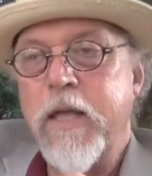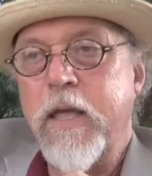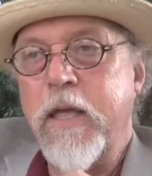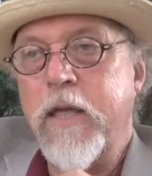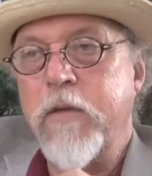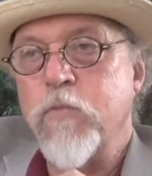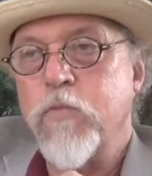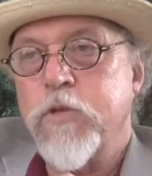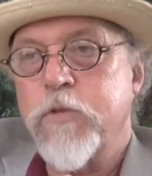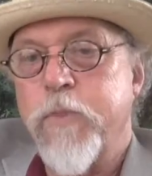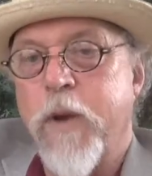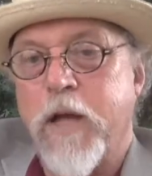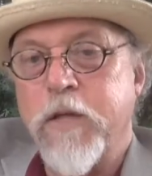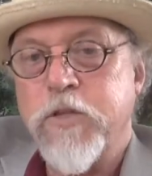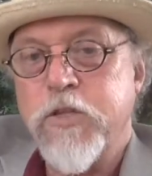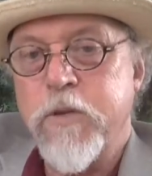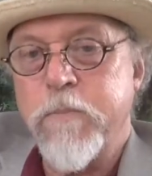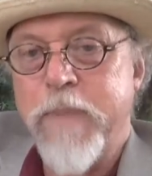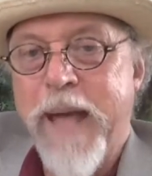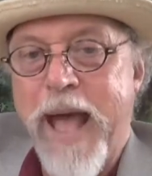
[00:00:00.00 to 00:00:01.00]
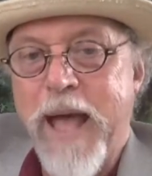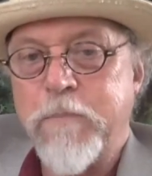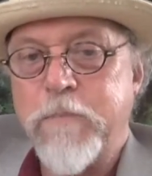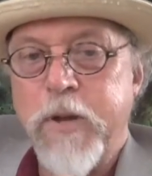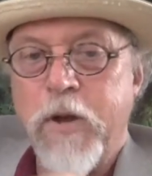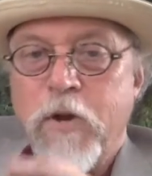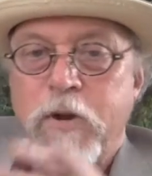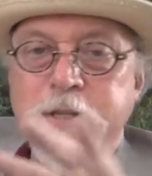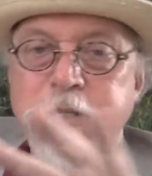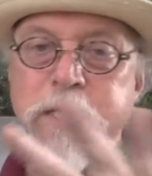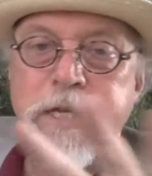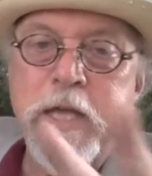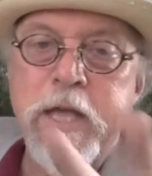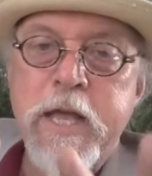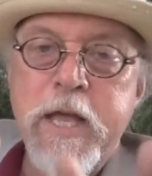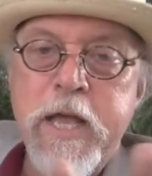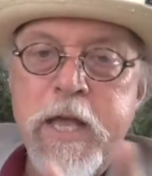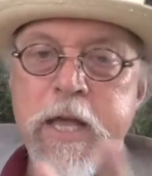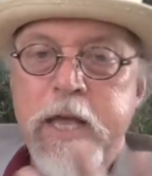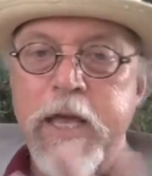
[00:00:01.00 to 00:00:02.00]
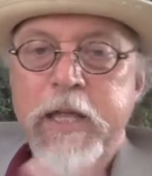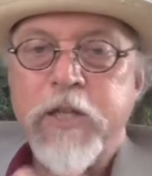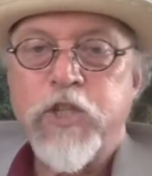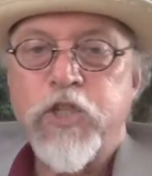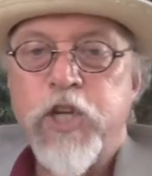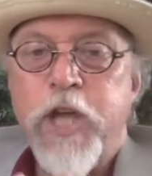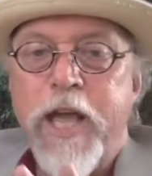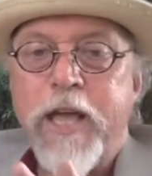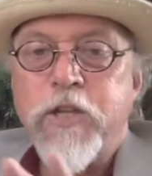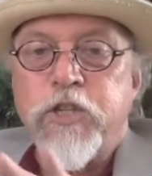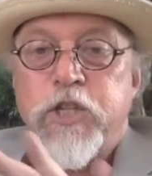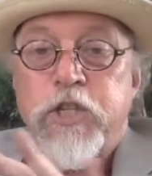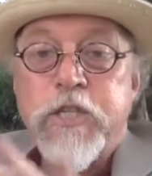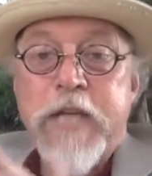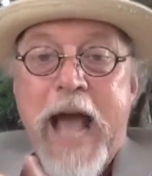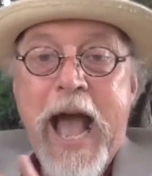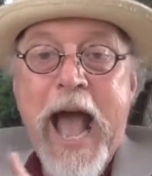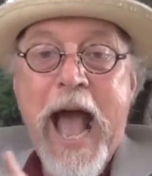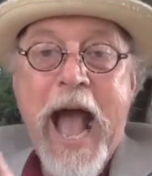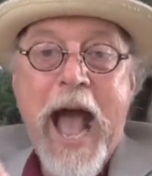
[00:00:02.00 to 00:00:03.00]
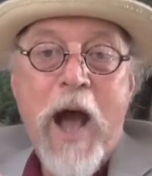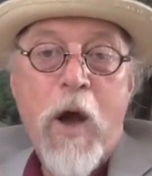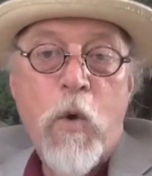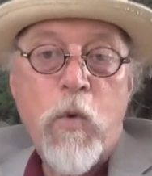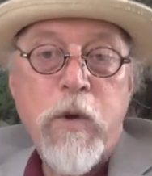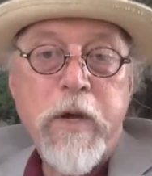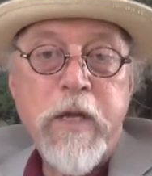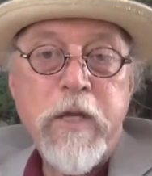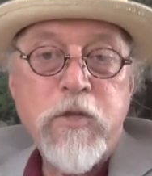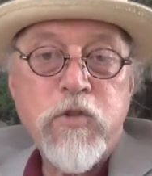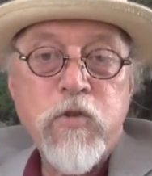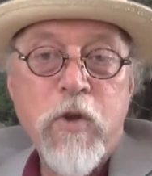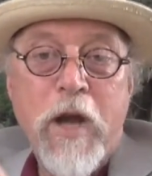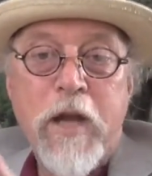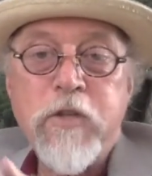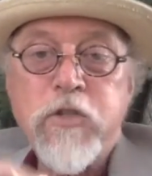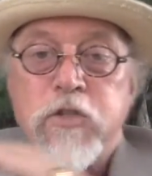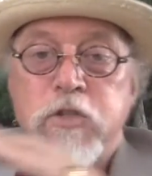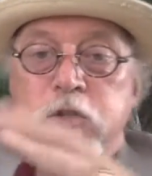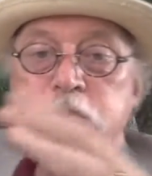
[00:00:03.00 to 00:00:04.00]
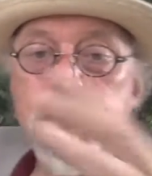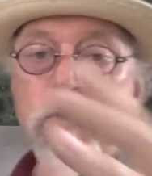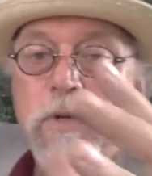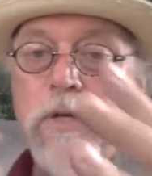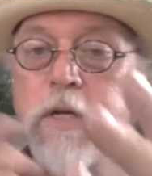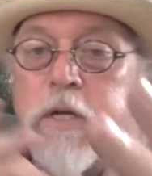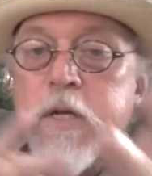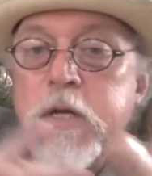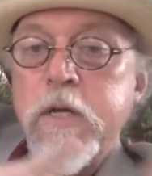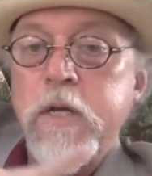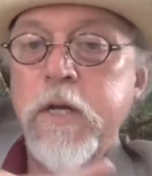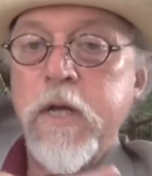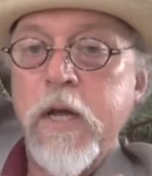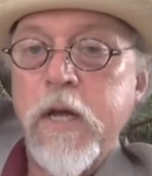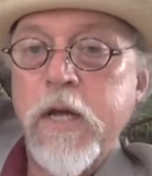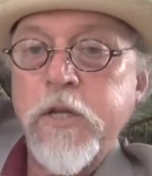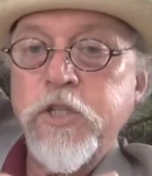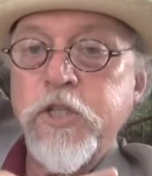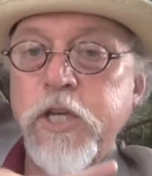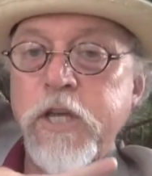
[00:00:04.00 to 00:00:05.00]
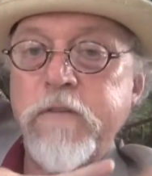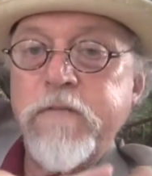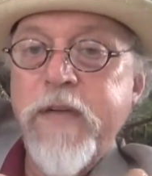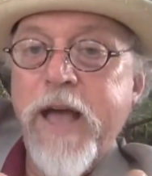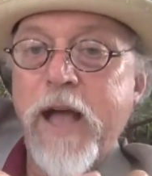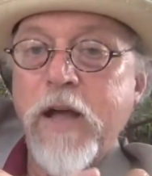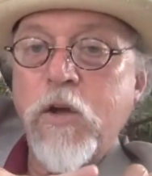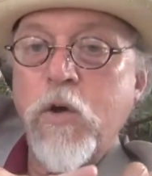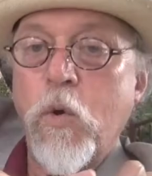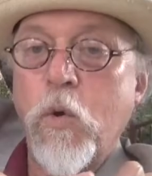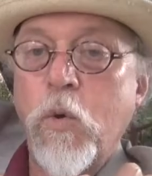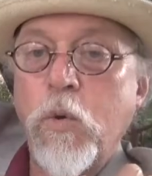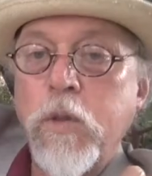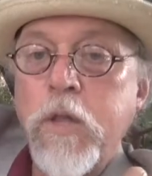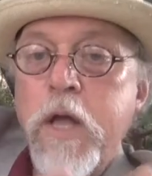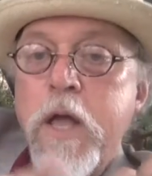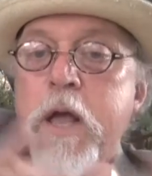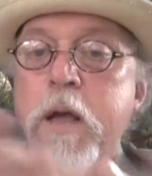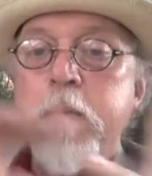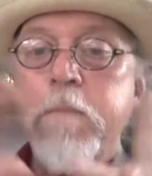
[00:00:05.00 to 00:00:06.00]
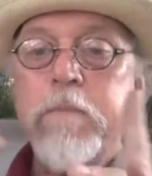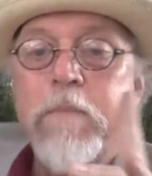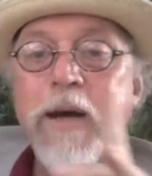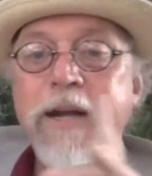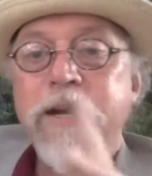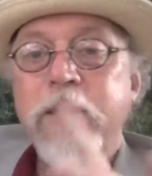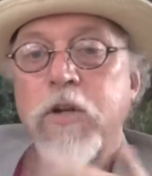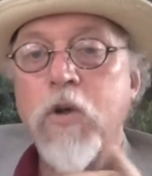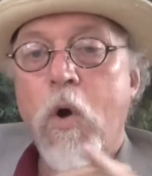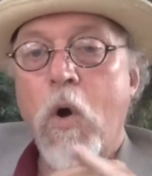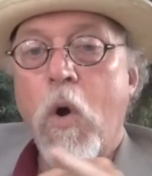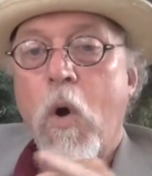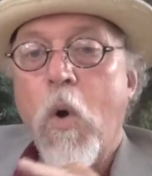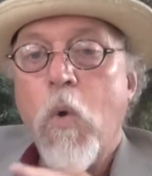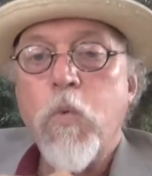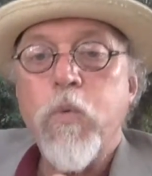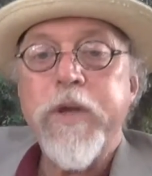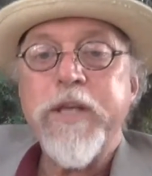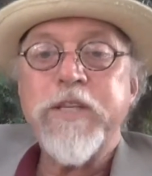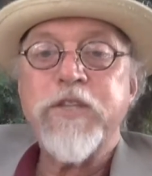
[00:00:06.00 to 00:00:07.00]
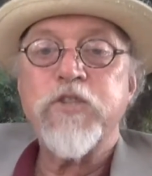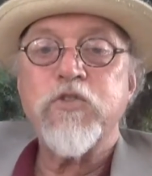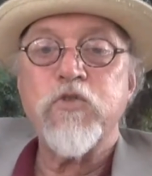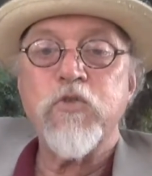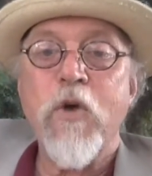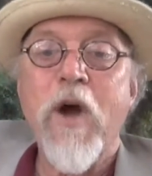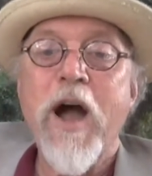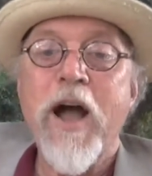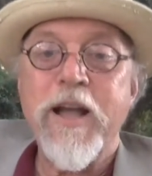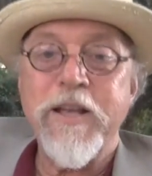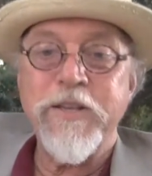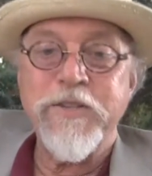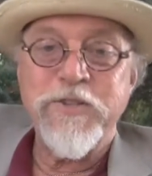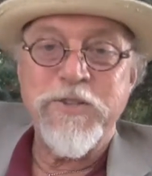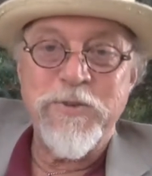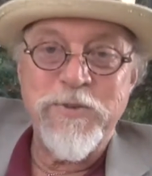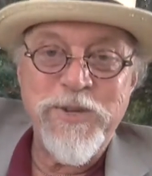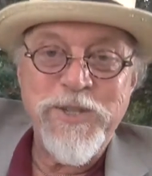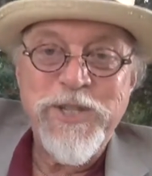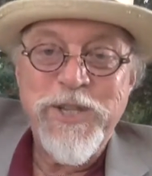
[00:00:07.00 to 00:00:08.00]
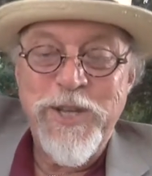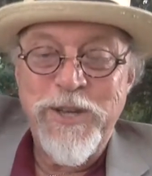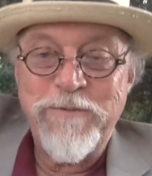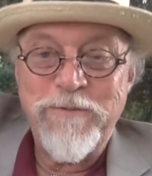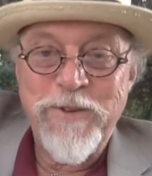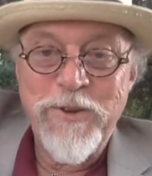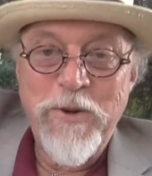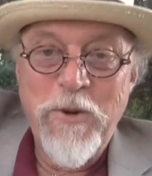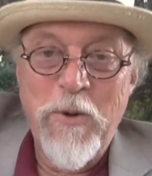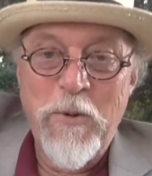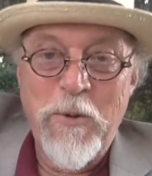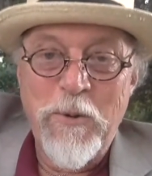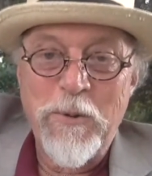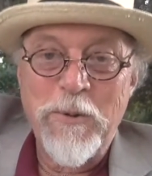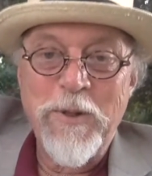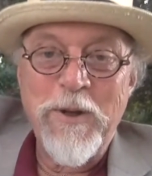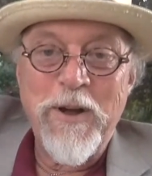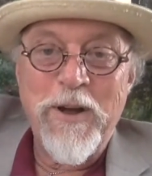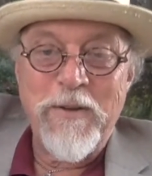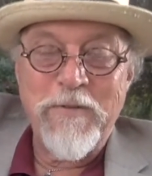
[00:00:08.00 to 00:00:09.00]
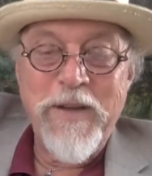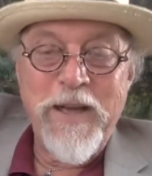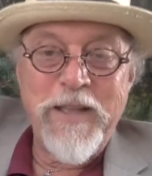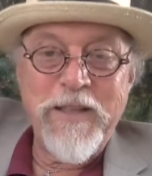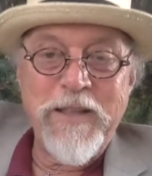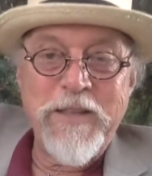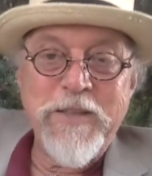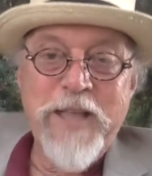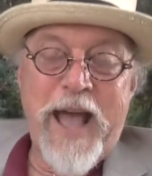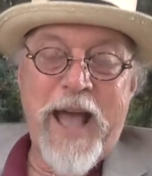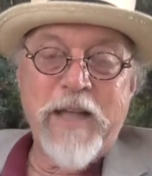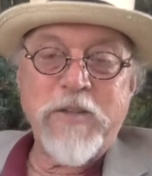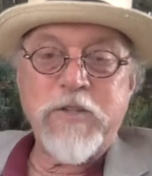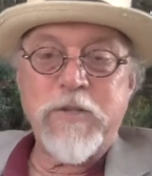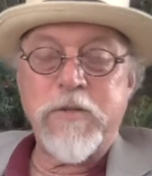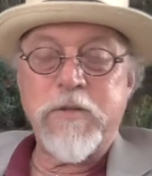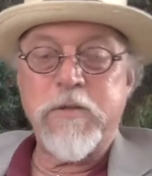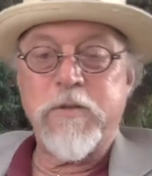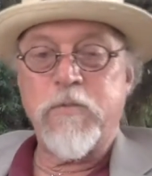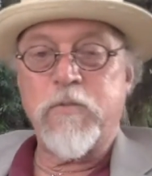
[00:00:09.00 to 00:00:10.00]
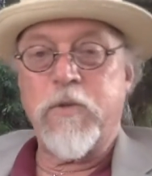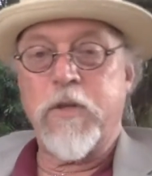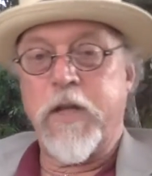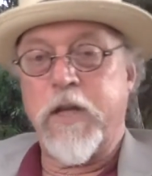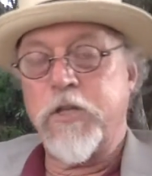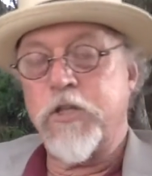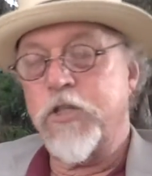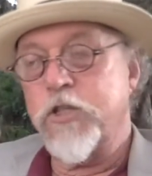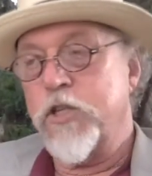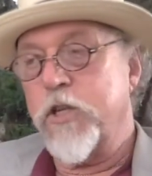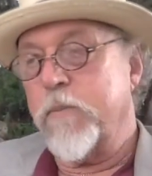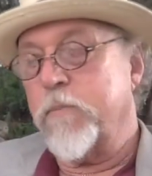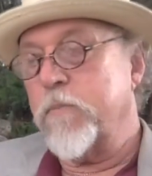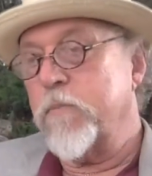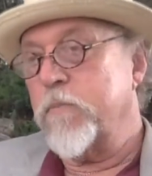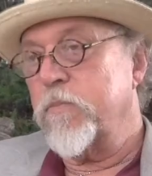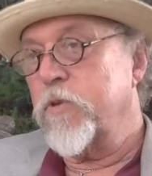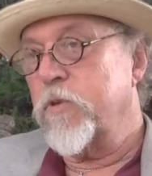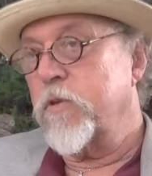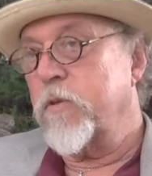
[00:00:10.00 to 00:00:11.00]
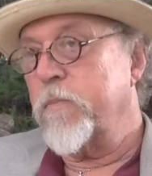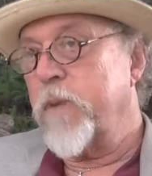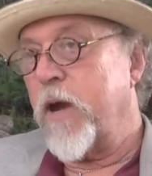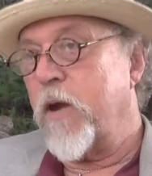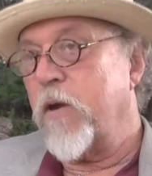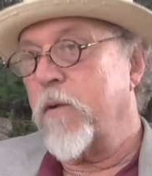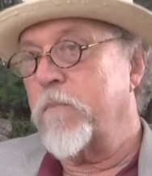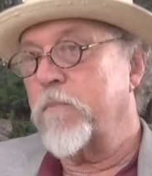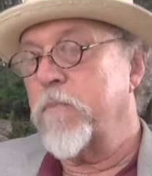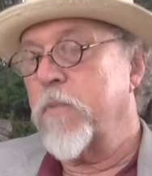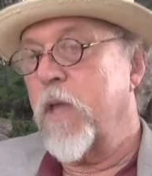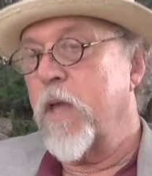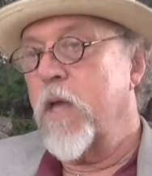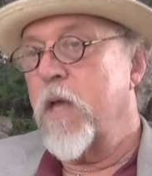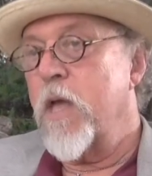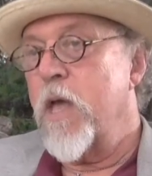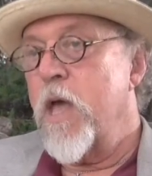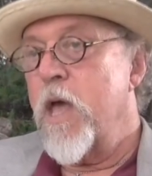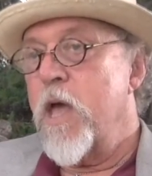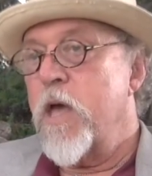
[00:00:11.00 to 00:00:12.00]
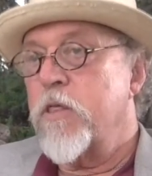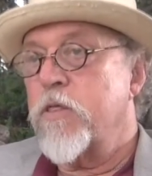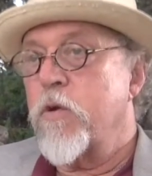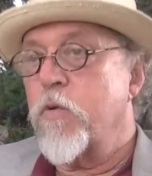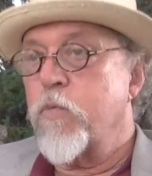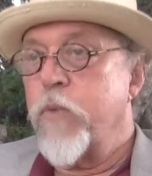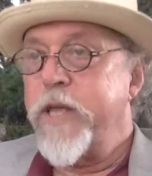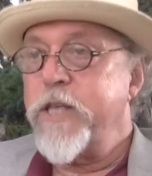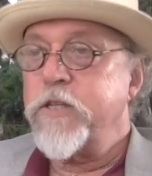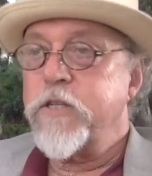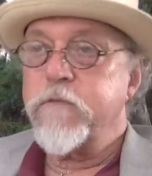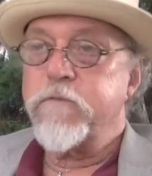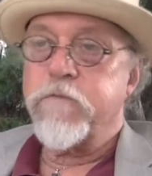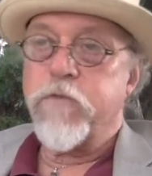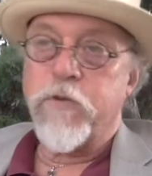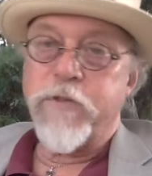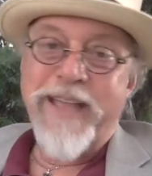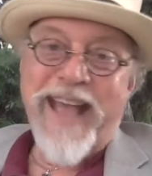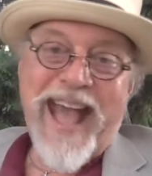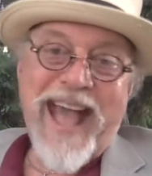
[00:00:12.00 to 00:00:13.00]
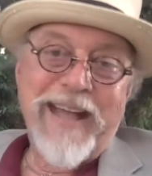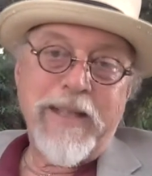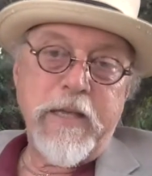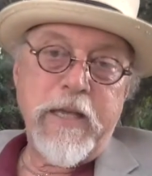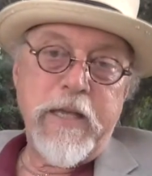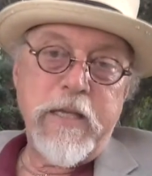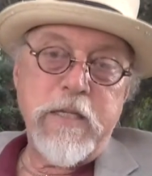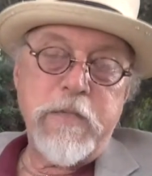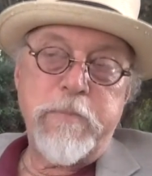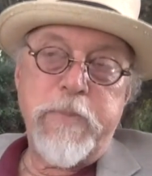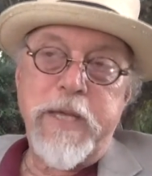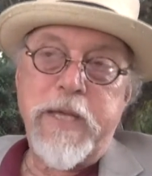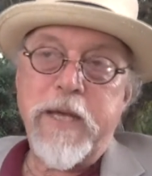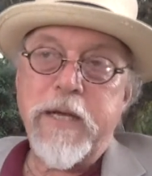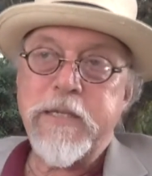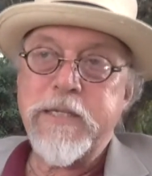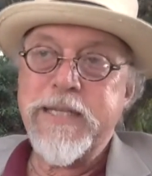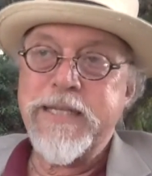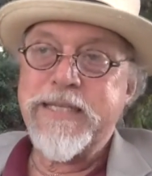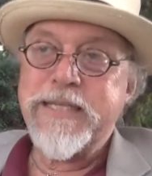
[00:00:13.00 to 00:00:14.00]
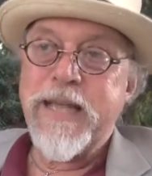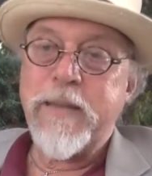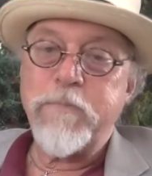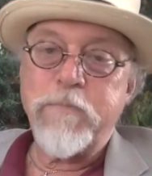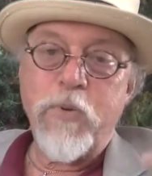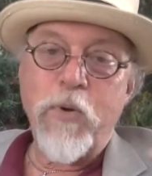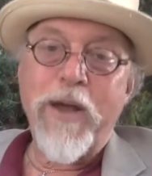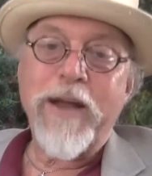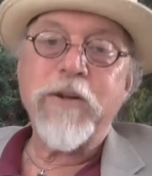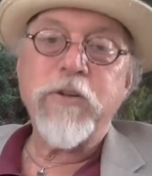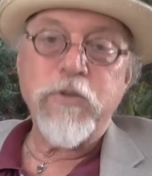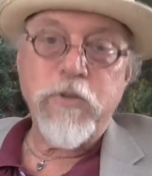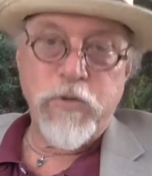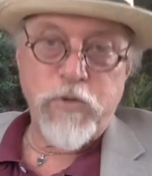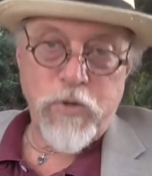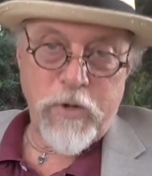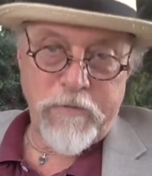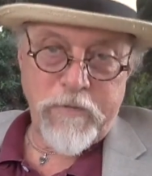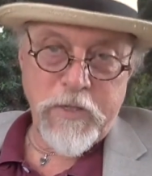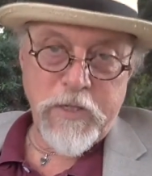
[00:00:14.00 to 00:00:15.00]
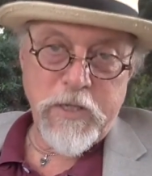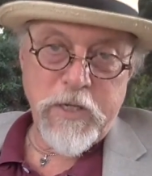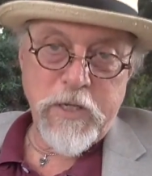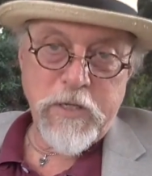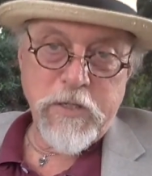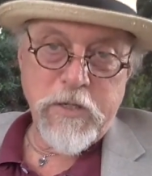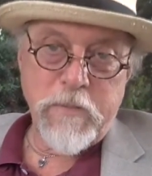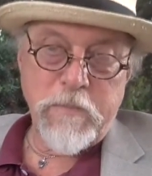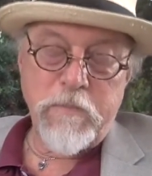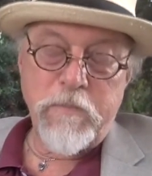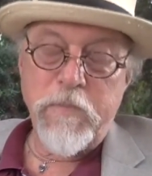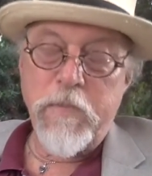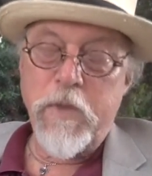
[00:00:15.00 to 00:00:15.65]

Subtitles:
In response to bad parenting, it changes how it tries to achieve that goal, but it always tries to achieve the goal of an attached relationship to the parent. The reason for that is because it's a predator-driven system,